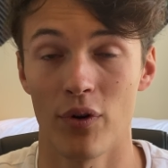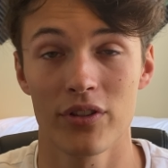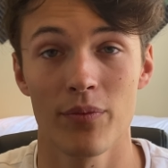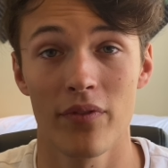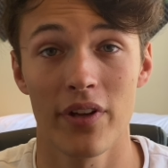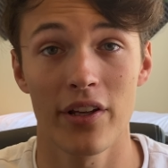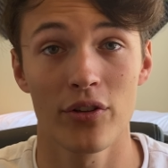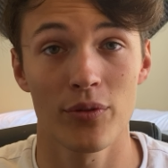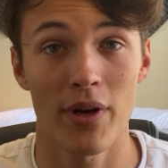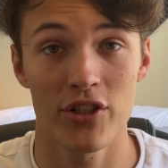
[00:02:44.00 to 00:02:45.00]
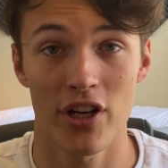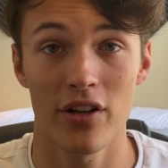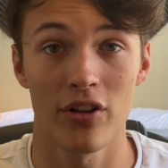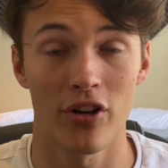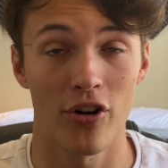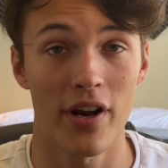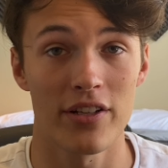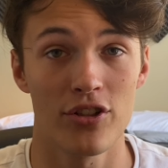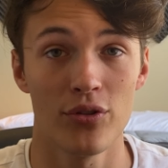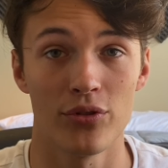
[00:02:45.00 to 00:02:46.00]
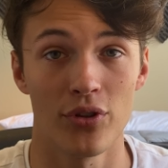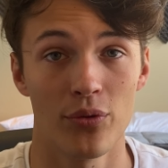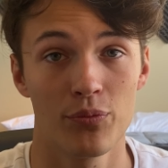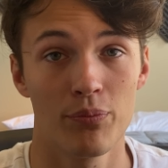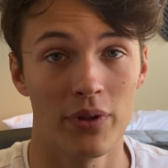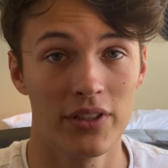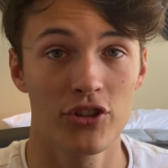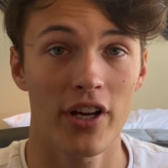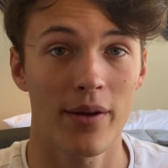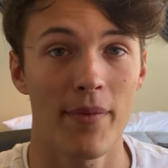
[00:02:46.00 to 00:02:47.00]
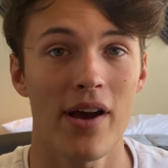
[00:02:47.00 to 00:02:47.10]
rest of the videos on my channel are great too, so please check them